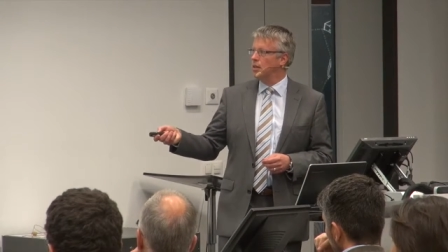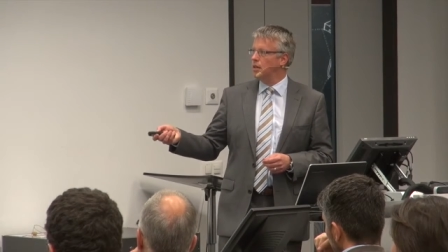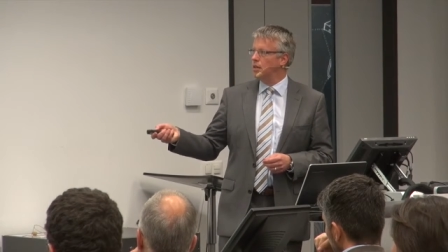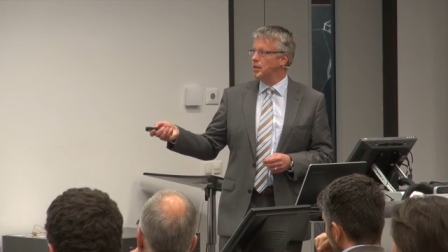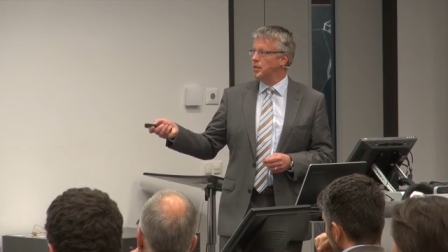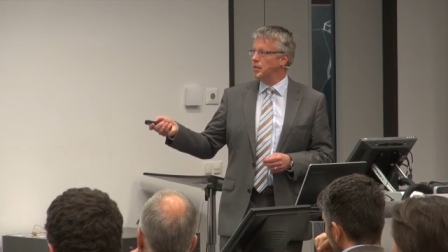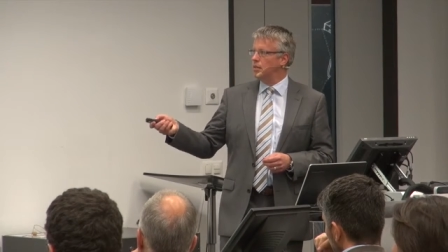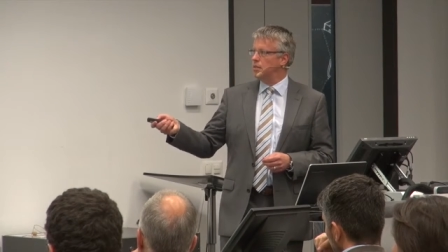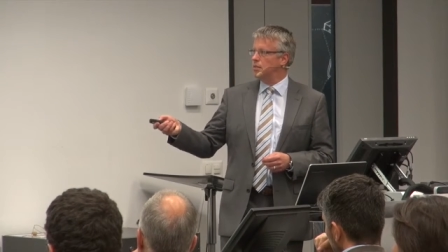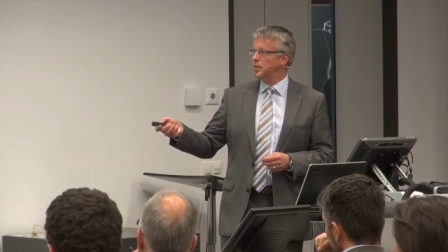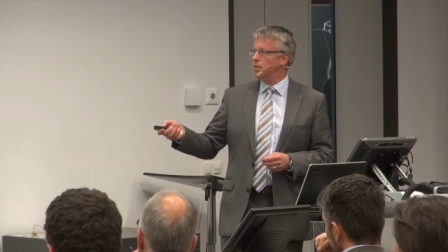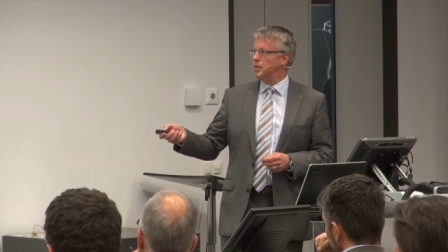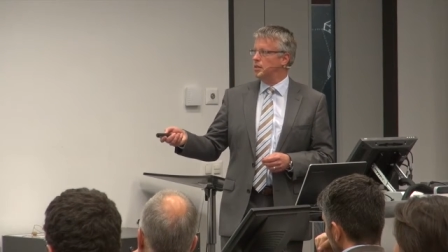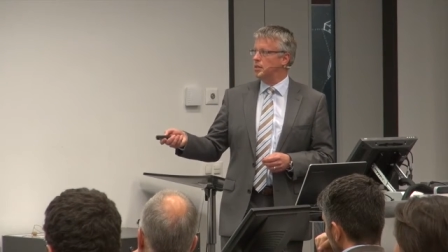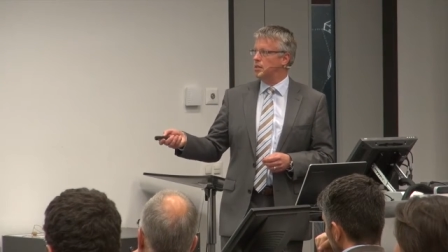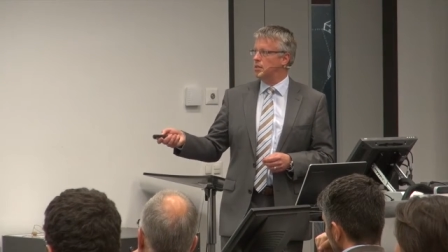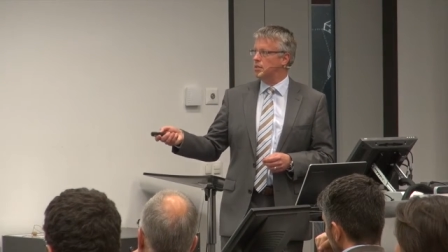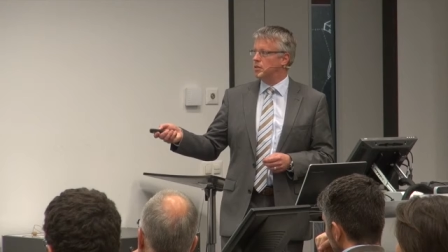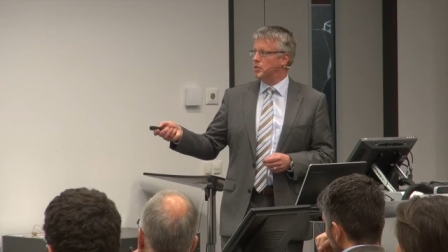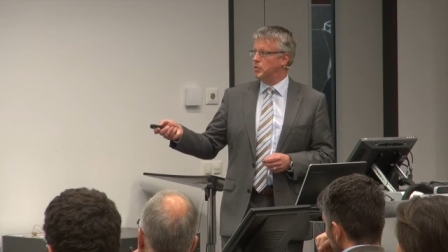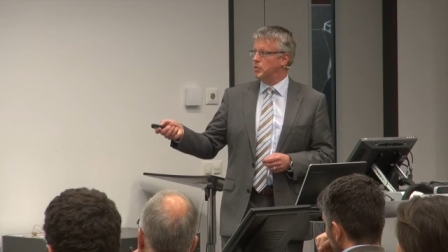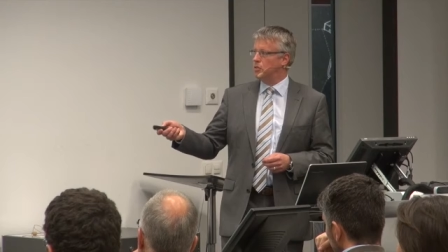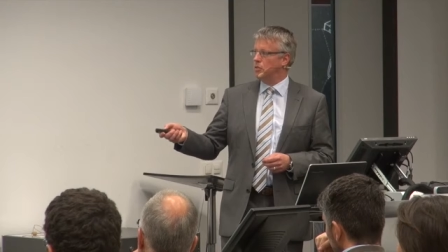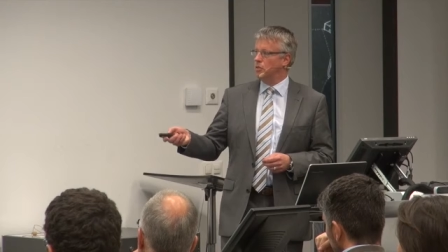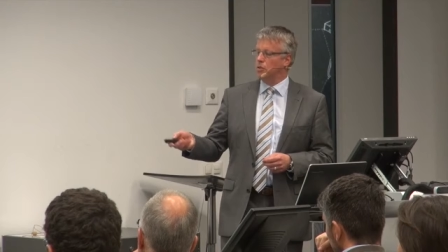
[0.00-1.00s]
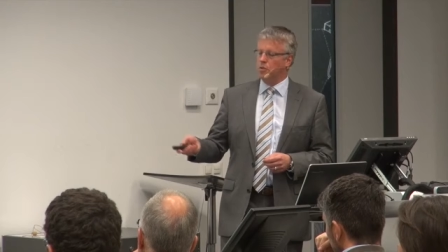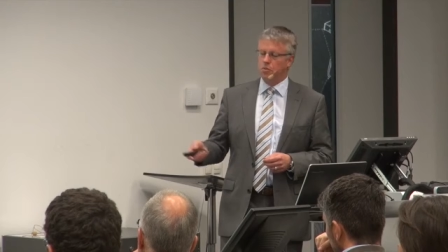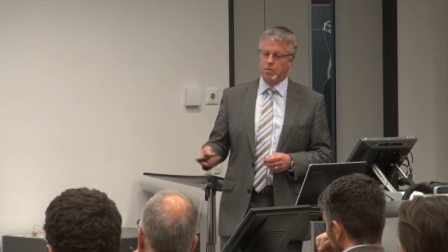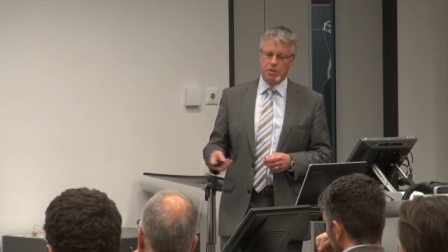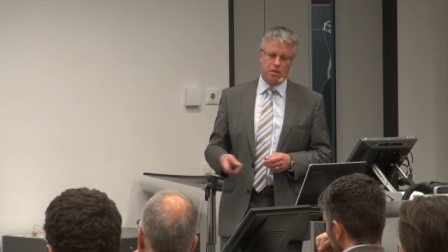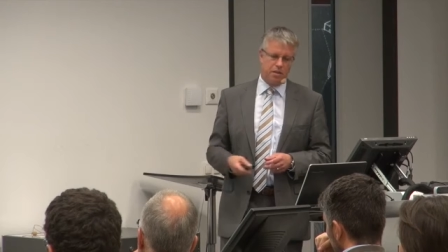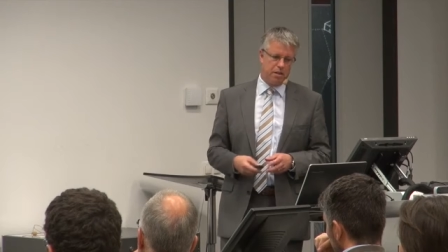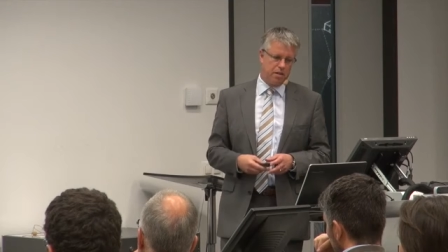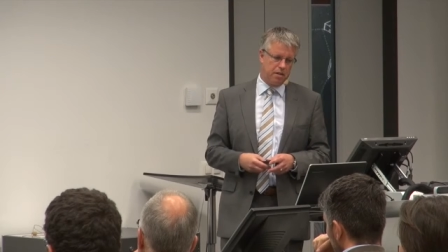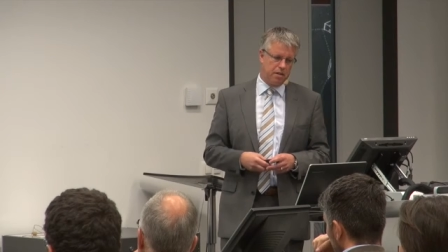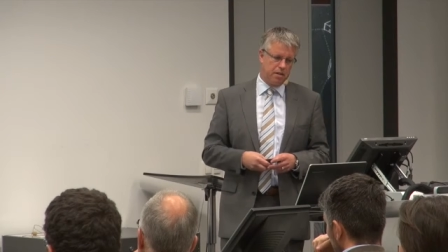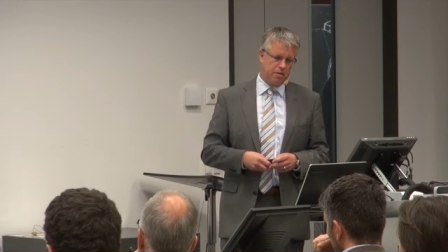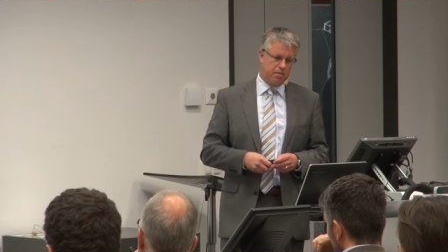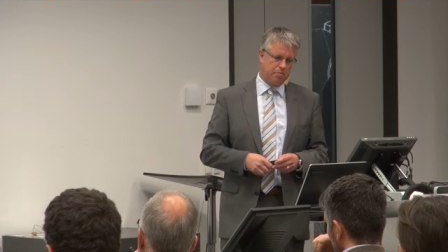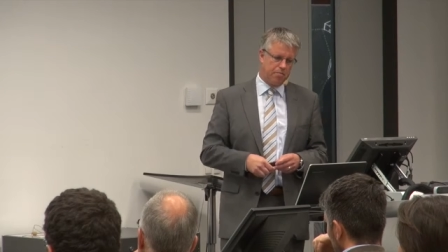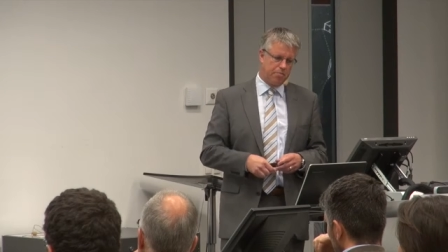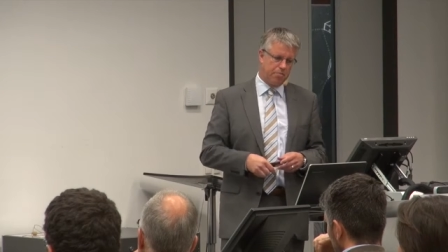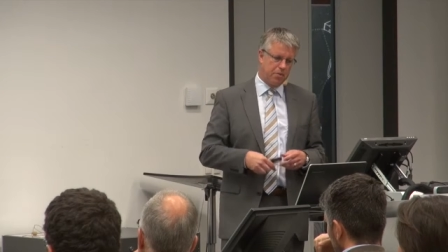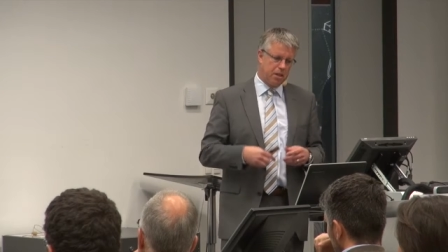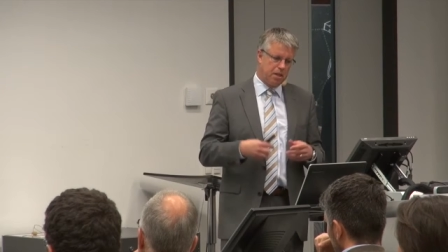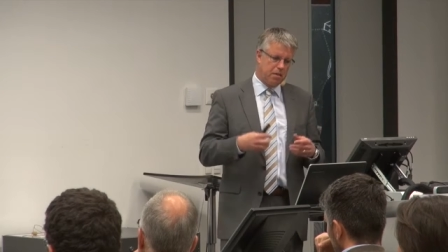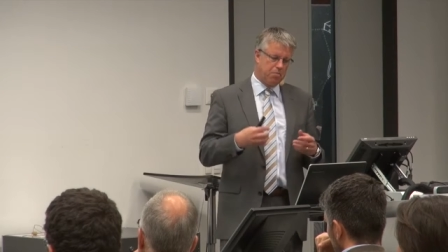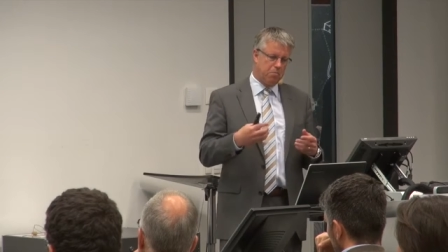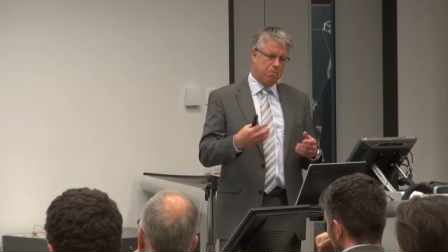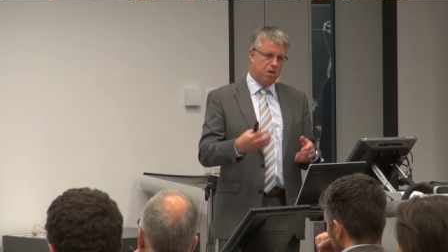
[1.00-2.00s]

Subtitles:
is on the